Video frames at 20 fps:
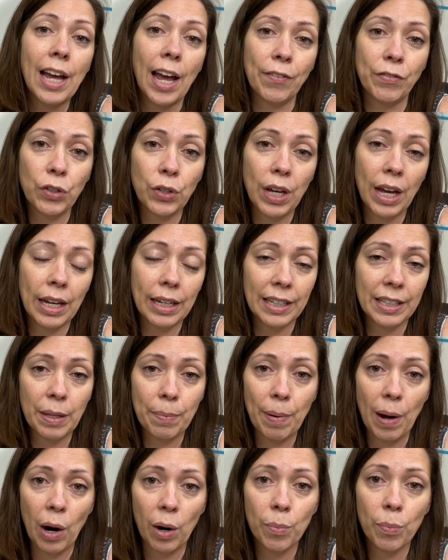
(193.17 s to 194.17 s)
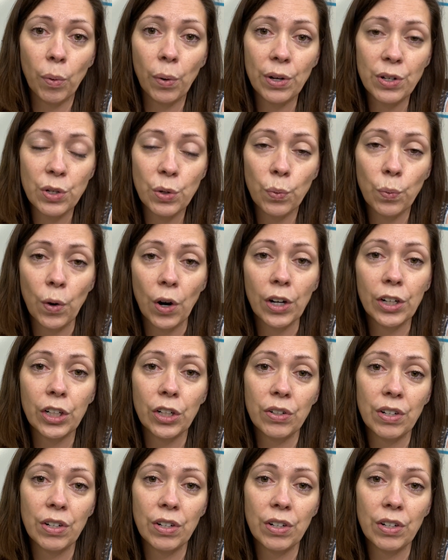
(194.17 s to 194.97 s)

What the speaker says: If you can't get the PowerPoint to work,